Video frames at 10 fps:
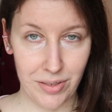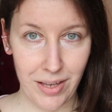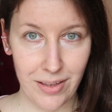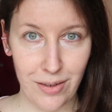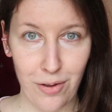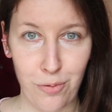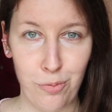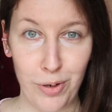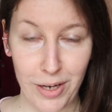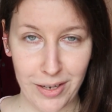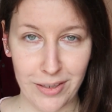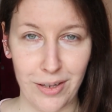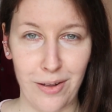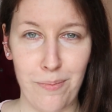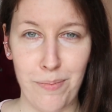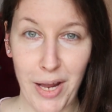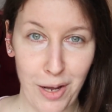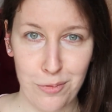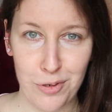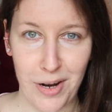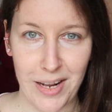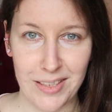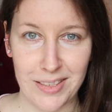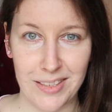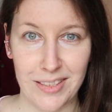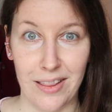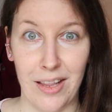10 weird makeup trends